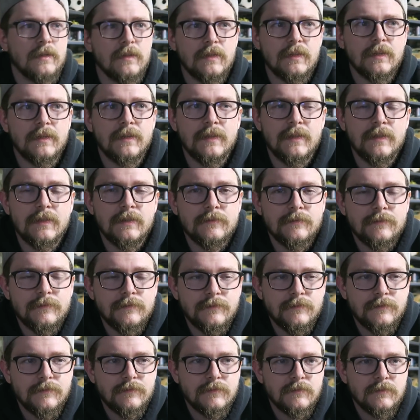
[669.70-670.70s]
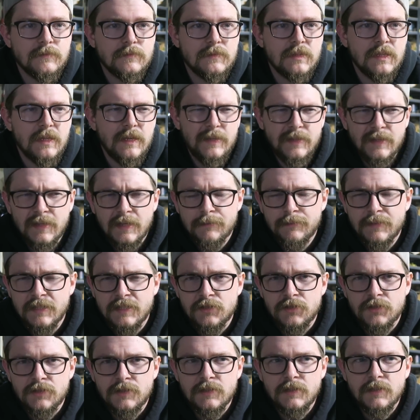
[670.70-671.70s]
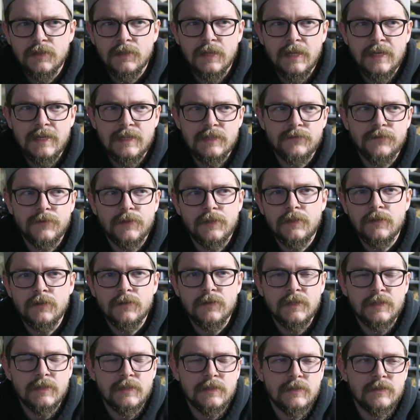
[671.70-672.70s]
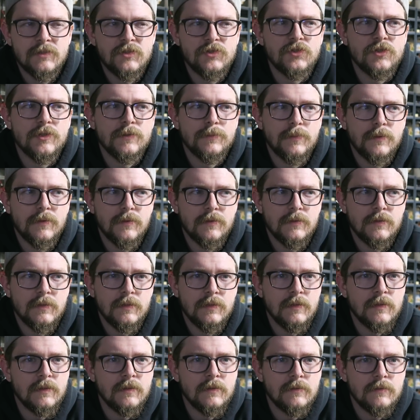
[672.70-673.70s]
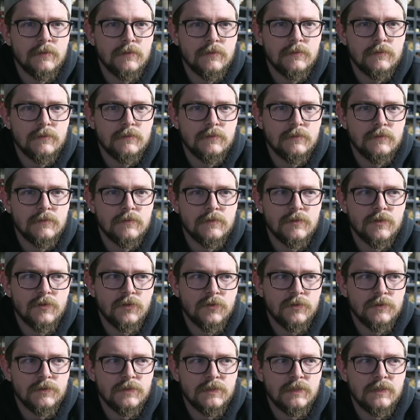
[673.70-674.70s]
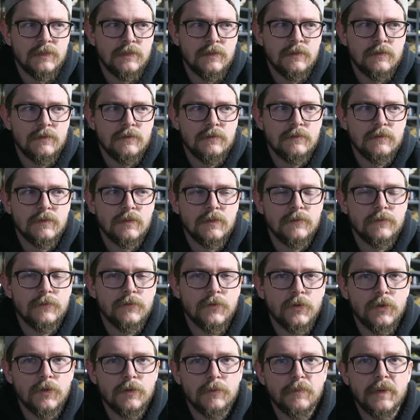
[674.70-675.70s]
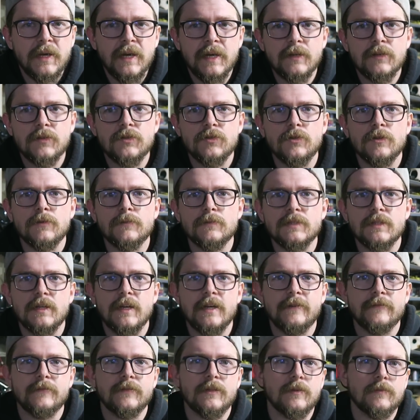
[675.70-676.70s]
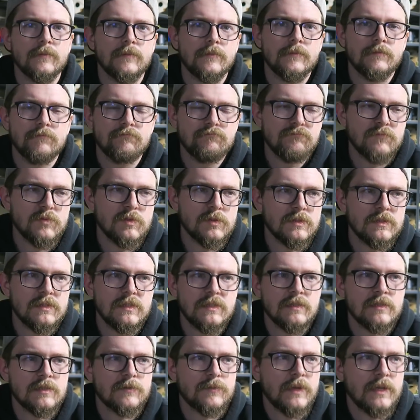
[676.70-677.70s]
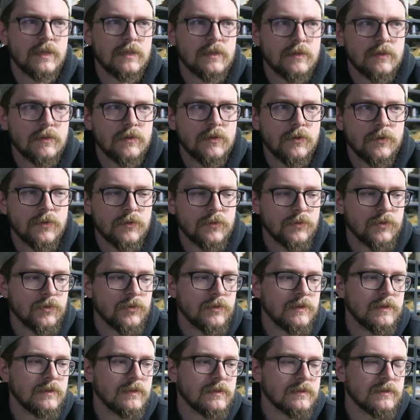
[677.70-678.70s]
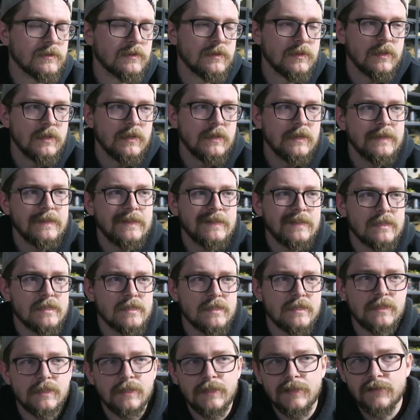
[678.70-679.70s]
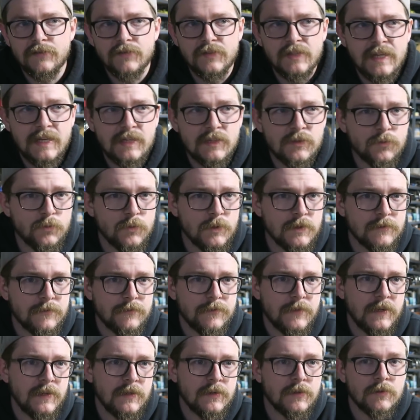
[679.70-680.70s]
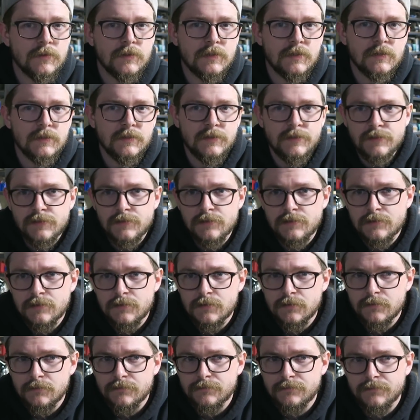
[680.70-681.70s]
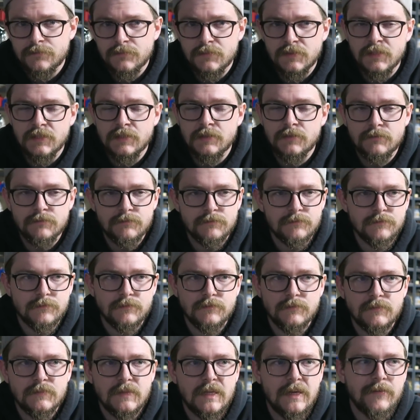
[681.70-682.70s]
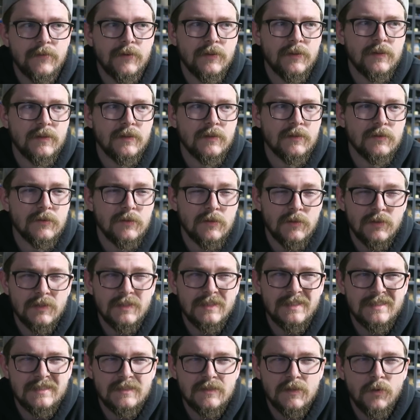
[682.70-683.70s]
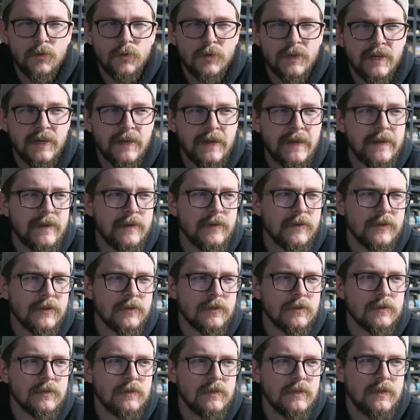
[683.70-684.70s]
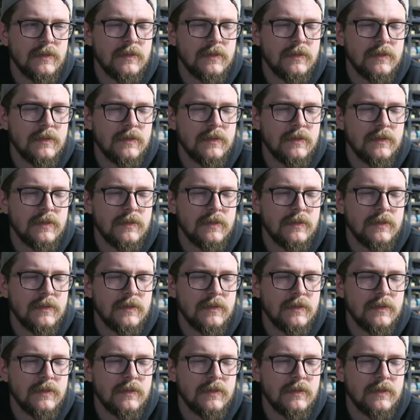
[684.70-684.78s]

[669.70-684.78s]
I think I mentioned in the last video that I shipped the Circle D converter back to them to have them just inspect it and go through it and see if that's what failed, because like everything looks okay here.